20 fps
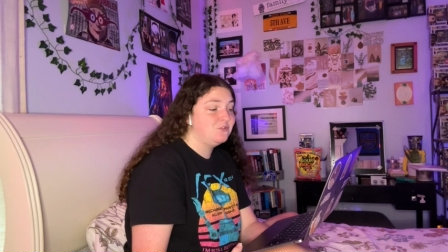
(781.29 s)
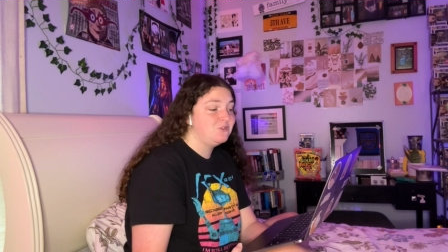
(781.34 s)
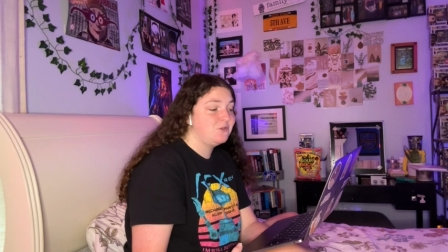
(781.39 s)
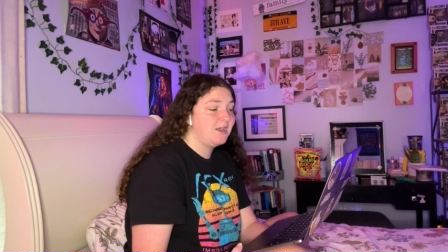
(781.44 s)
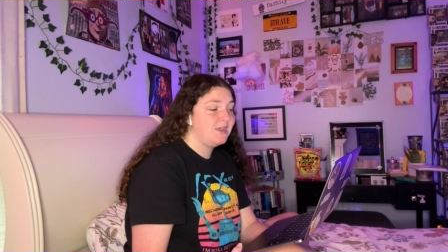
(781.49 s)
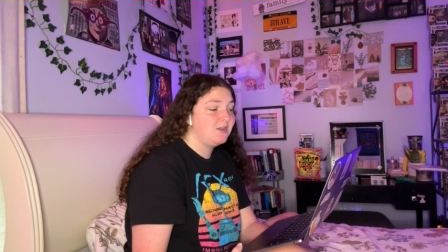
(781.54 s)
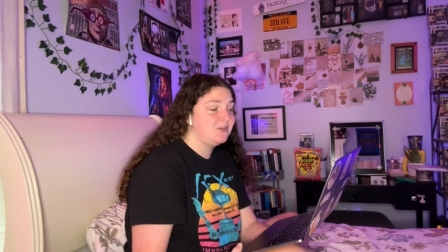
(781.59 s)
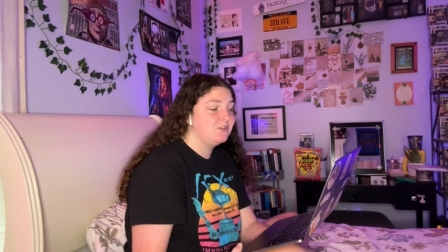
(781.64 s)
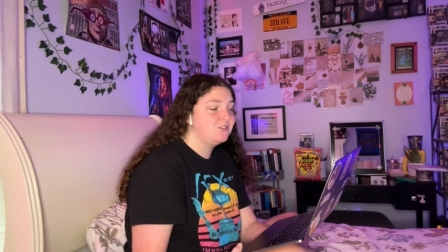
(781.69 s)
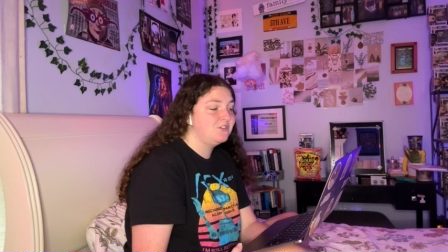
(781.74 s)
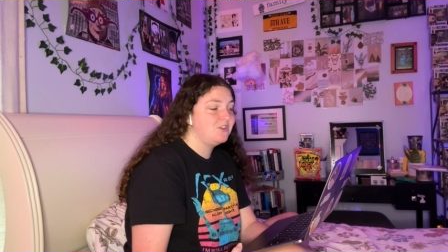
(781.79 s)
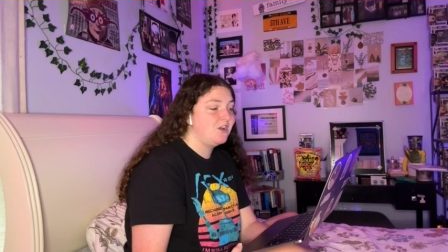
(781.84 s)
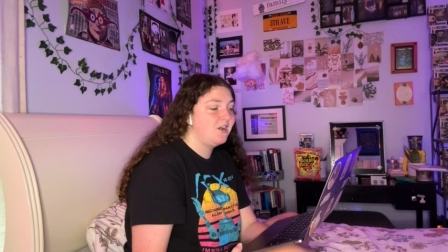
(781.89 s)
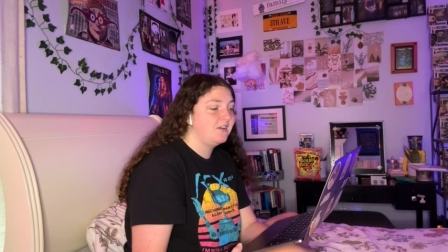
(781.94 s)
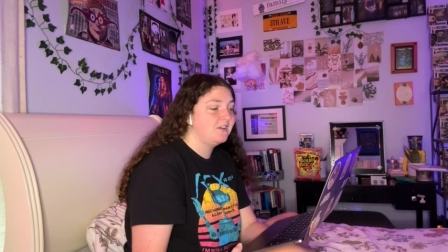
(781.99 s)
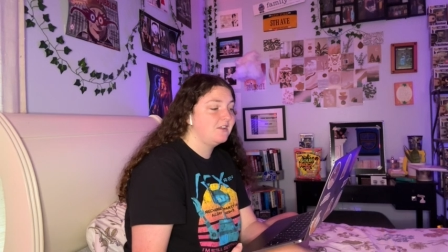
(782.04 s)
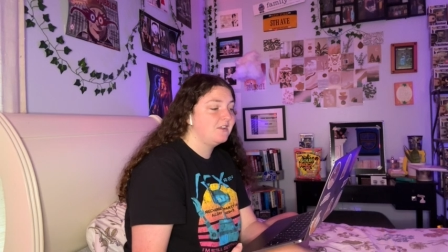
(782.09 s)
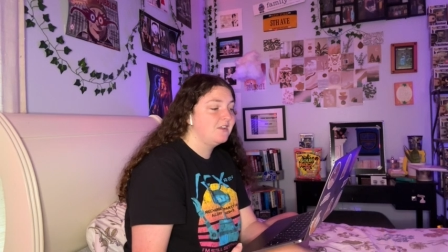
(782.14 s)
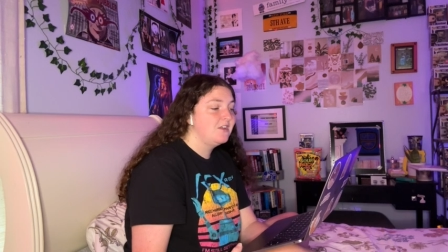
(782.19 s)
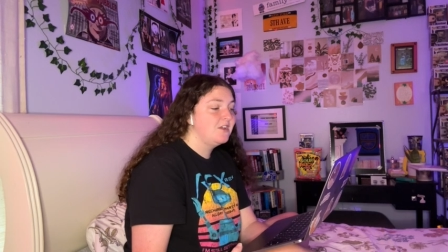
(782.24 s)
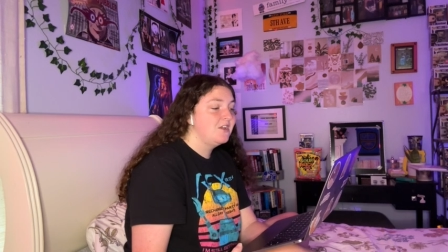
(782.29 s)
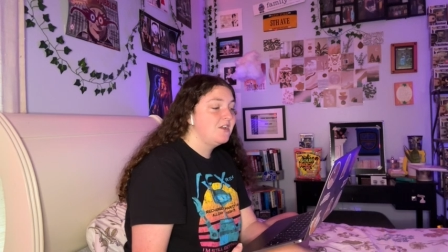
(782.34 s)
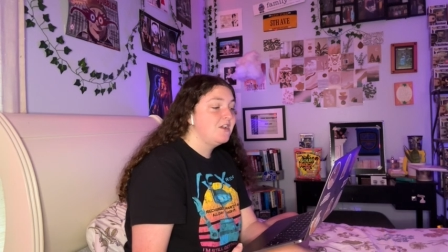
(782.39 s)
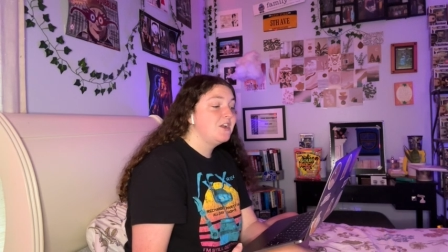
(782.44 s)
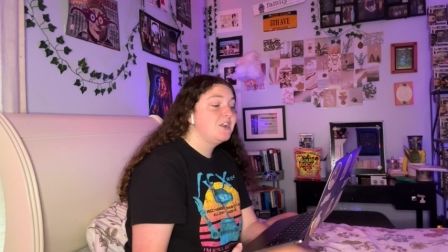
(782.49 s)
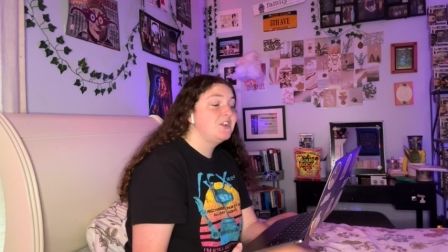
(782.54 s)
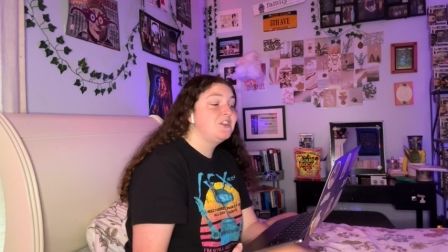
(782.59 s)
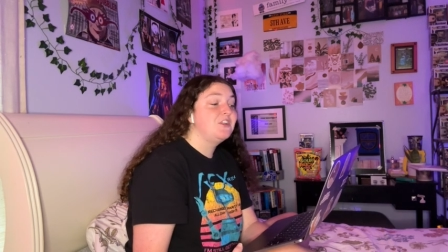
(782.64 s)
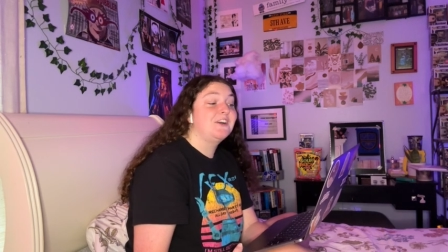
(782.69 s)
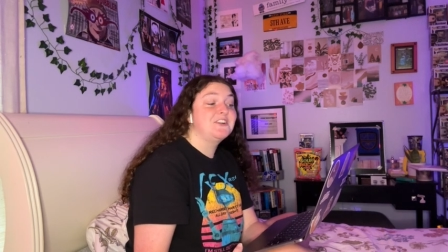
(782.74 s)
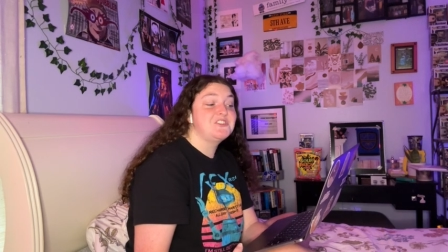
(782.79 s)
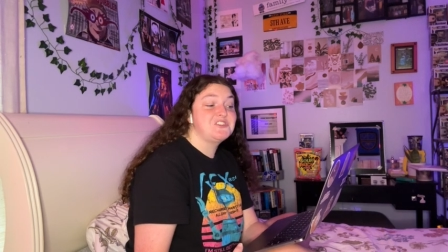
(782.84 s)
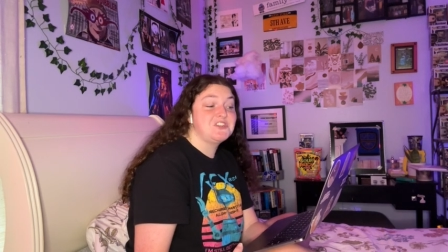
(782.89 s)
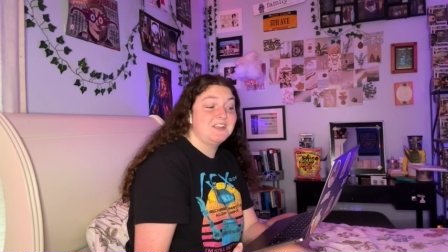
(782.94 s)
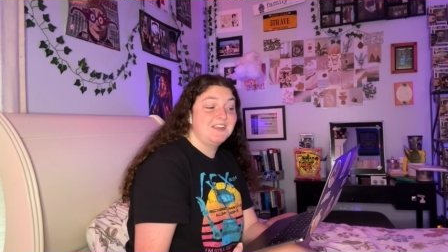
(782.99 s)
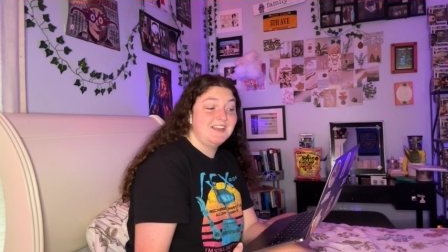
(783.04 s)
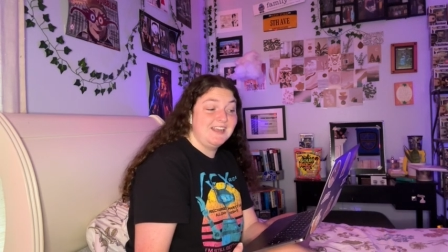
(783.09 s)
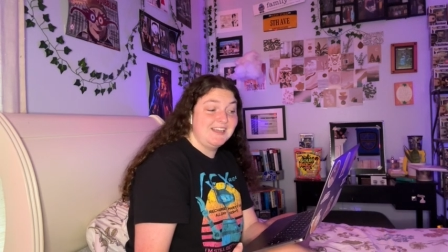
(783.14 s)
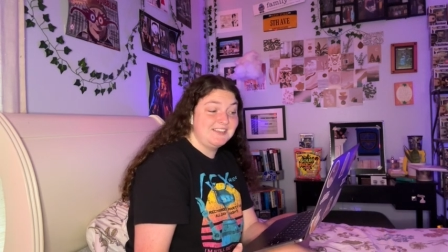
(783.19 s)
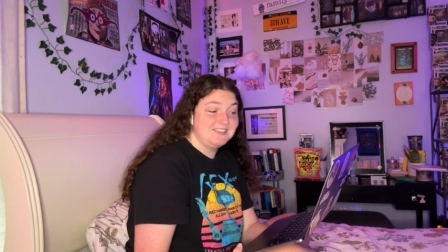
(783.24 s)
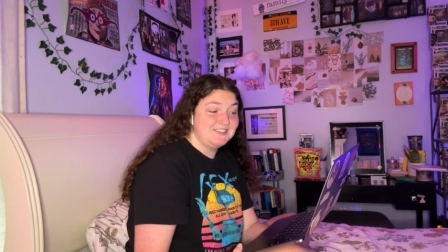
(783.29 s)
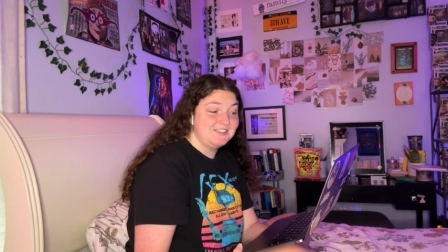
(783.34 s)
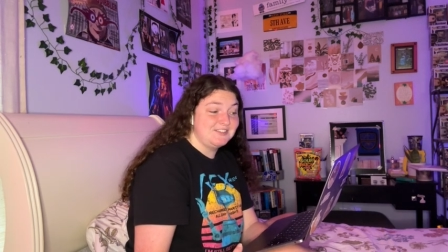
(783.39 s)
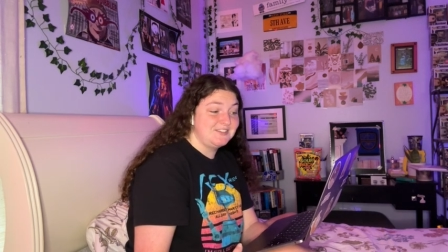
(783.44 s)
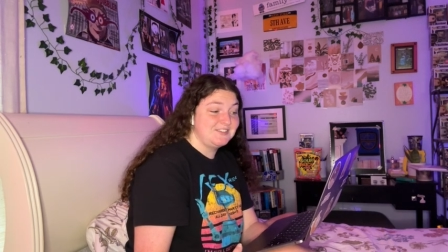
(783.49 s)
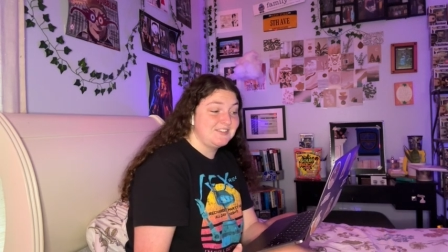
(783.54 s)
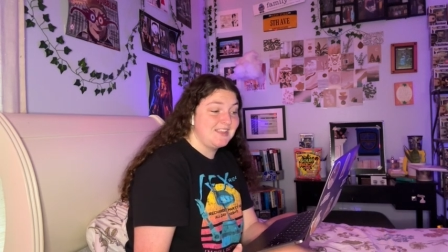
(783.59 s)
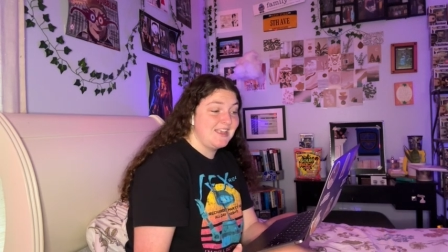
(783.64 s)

trails, do dodging geysers,